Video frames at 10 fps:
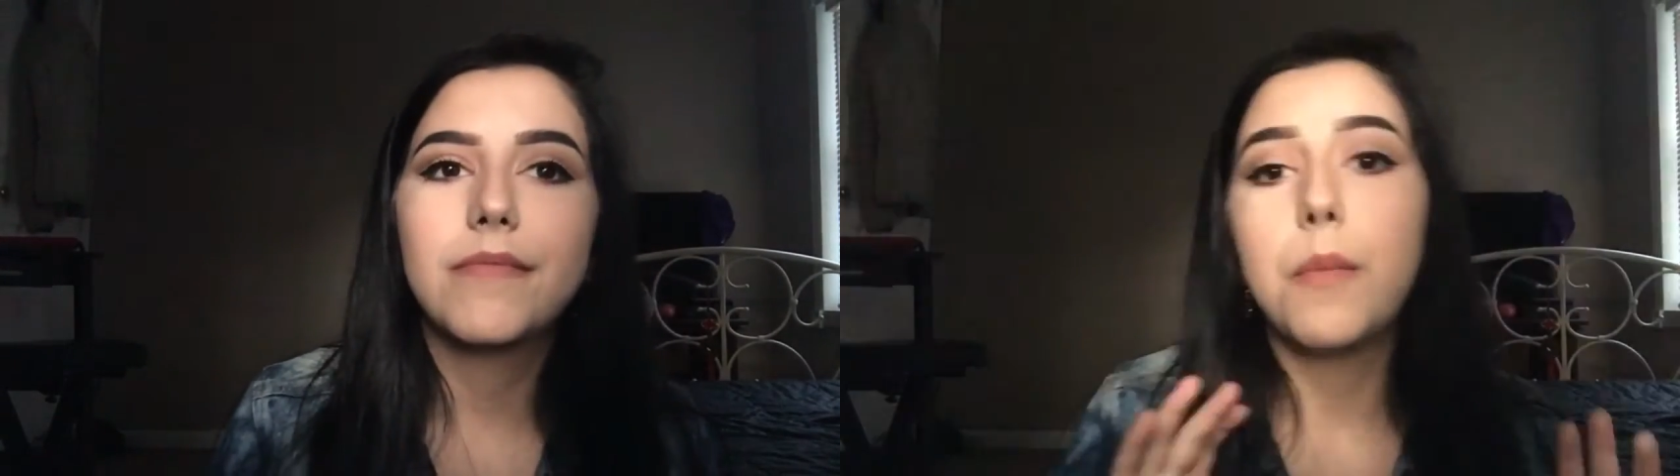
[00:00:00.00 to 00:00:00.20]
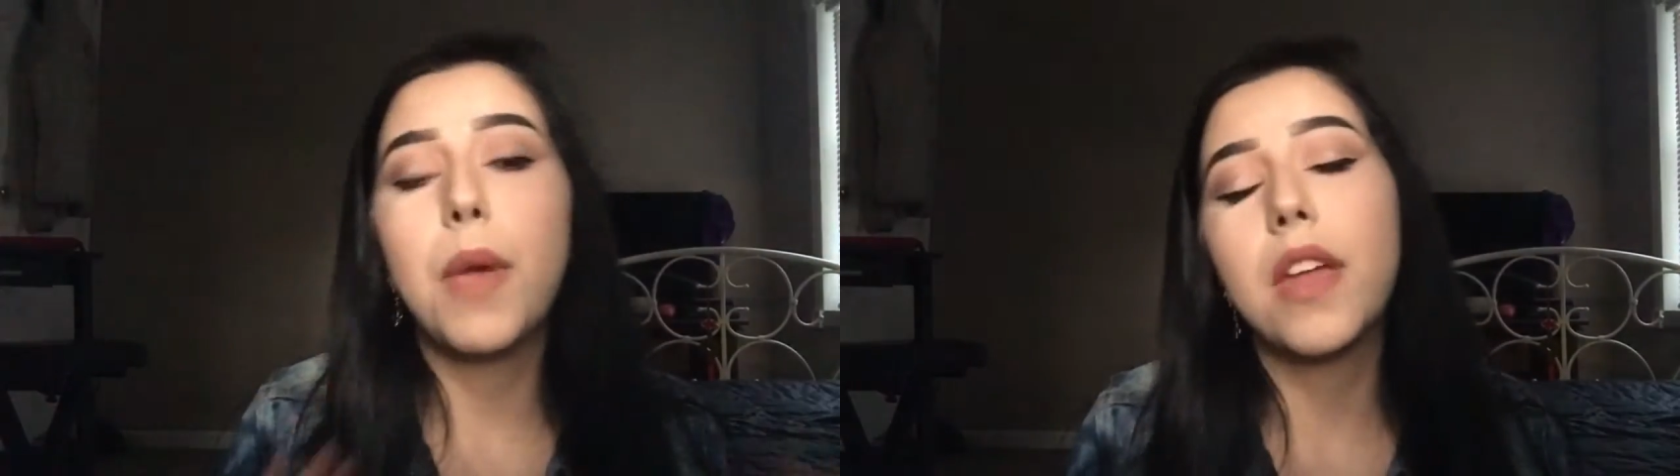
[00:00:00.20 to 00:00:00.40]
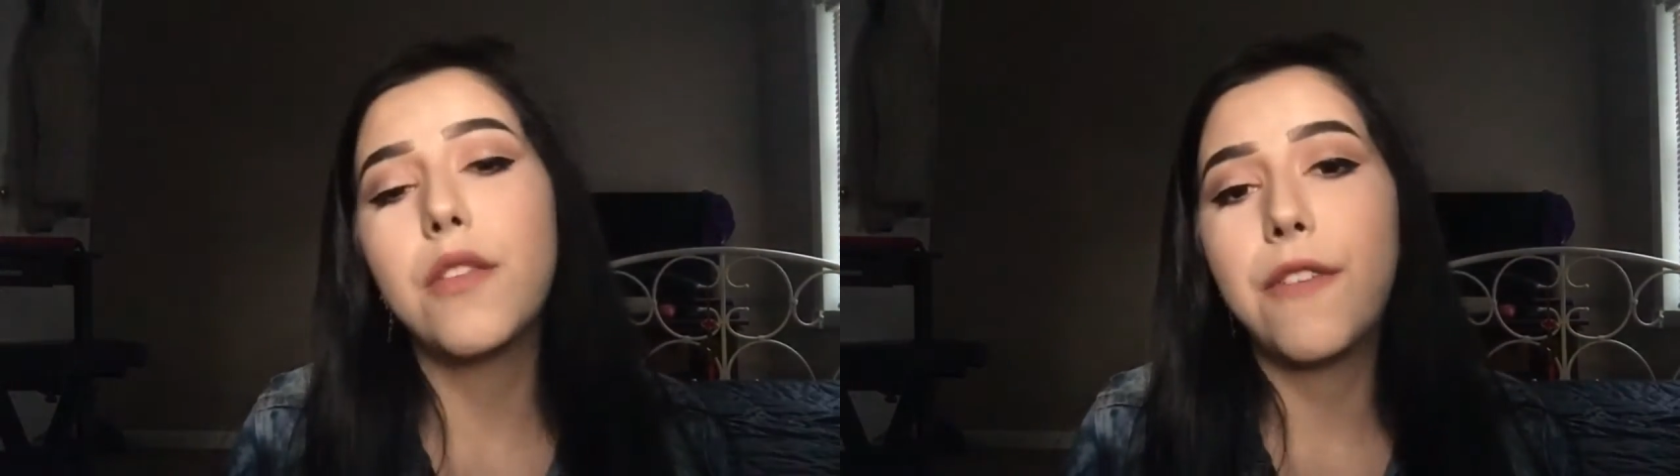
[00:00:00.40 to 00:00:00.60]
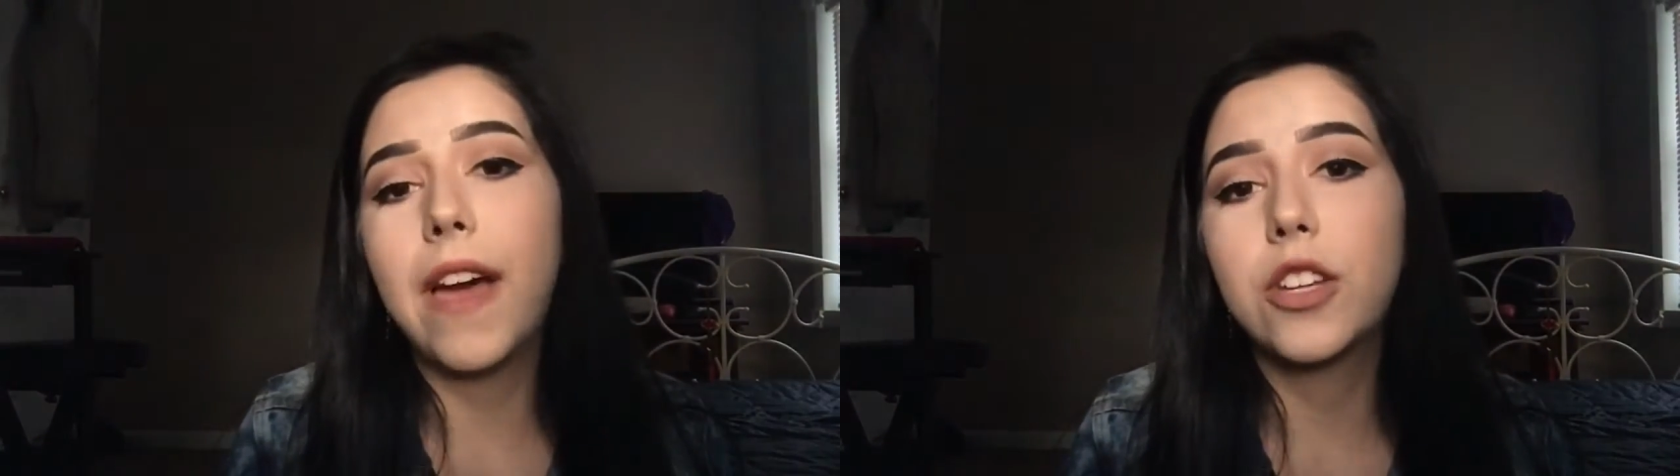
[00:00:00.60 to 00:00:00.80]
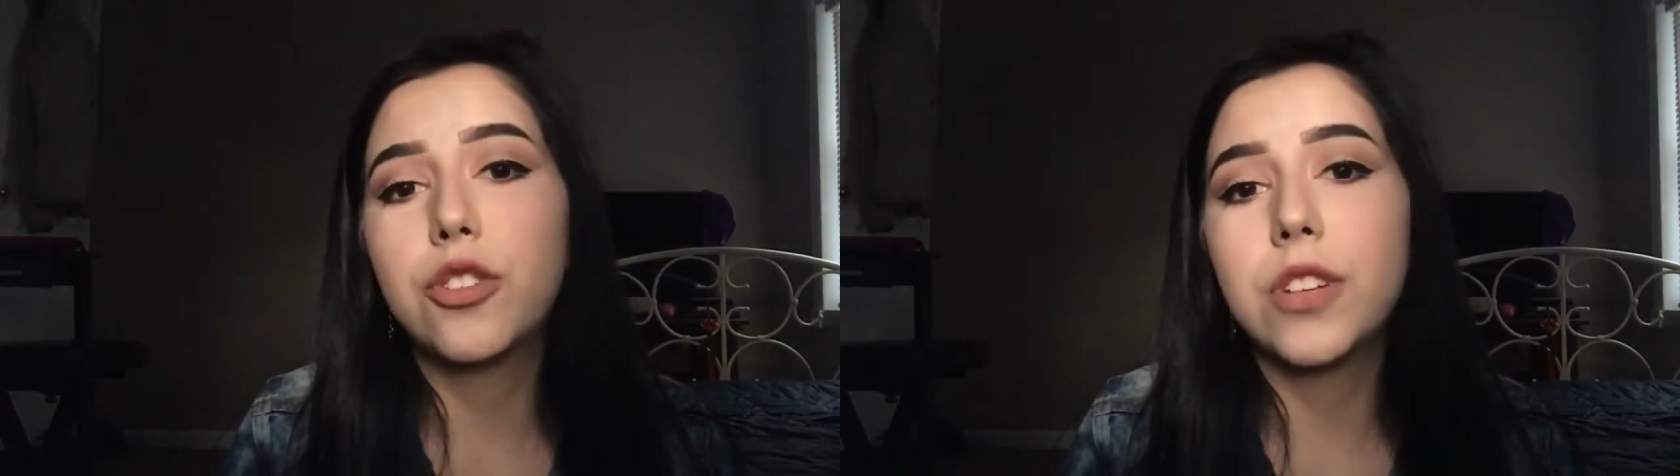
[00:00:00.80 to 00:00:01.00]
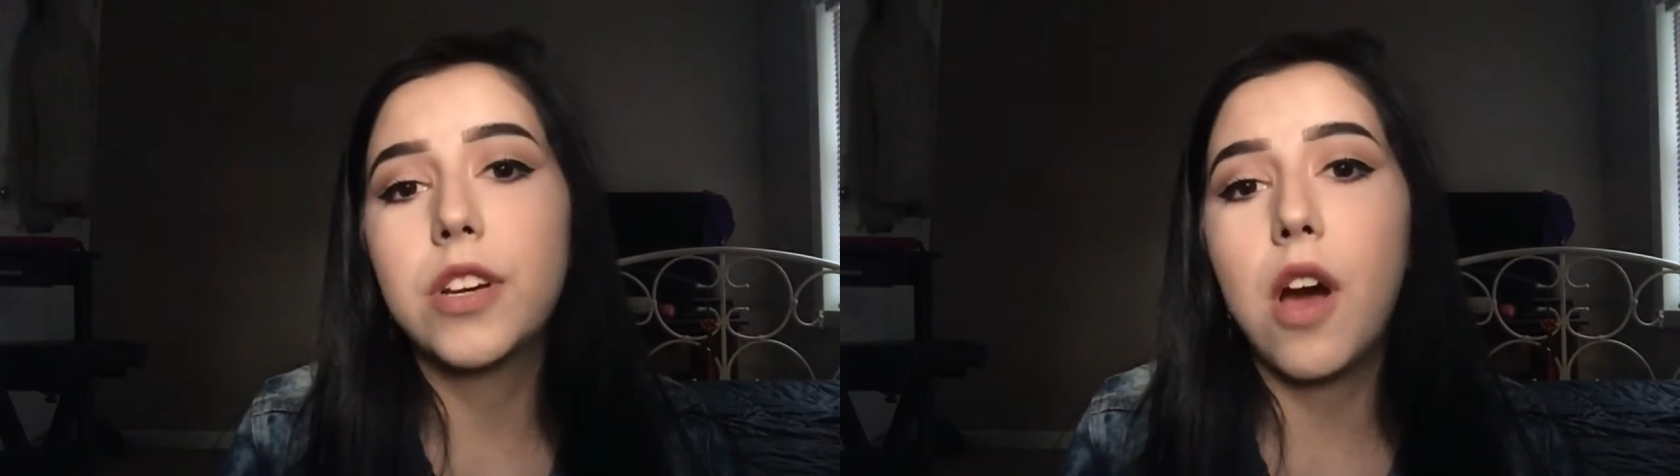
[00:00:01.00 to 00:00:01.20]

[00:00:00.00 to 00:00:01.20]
Manufacturing